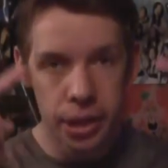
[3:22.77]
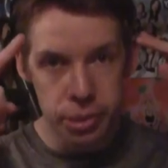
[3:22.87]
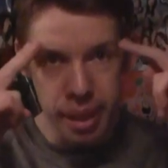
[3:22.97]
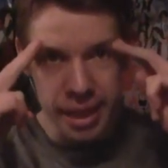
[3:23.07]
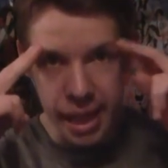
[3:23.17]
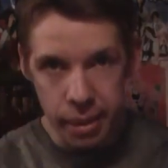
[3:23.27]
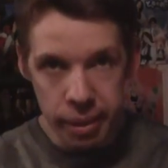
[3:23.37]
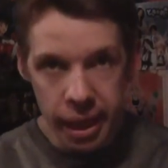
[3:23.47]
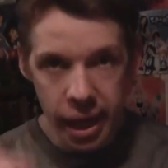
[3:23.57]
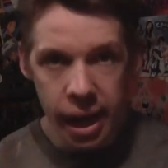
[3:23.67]
Jamat
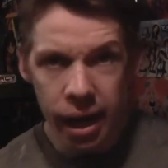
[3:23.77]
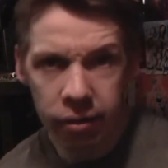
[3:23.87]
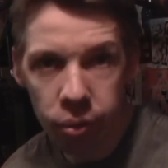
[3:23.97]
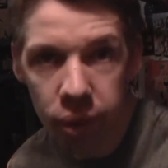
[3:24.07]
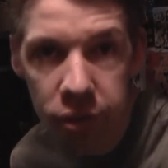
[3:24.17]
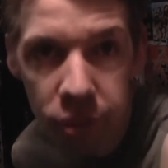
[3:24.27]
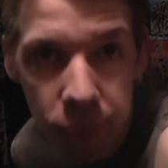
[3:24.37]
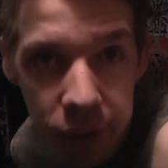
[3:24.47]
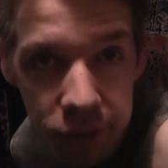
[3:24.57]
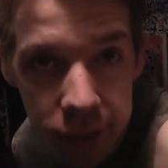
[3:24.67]
Mina. Have a wonderful,
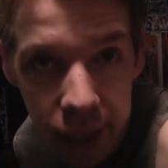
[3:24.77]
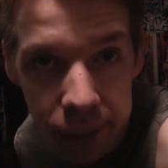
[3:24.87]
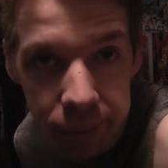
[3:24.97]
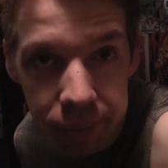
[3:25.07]
wonderful day.